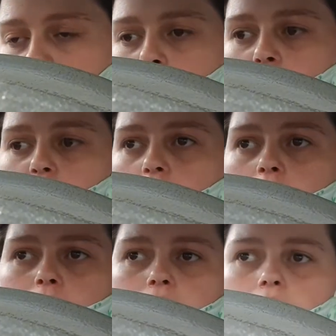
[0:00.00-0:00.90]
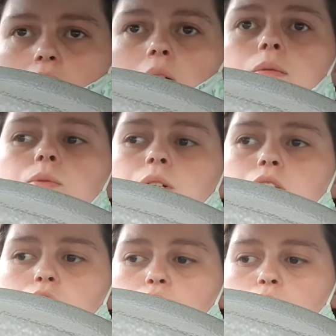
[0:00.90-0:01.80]
time you saw me, I went
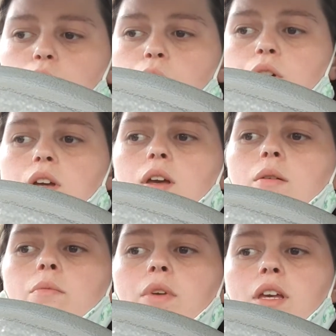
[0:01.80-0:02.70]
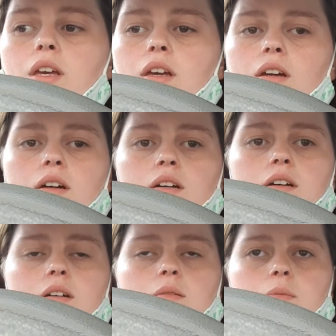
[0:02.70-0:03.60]
to school. Me,
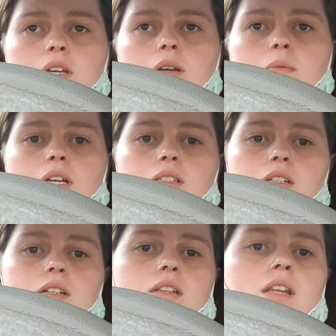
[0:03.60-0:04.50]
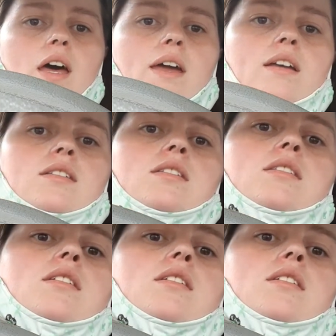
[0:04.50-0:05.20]
Mason, and Lex.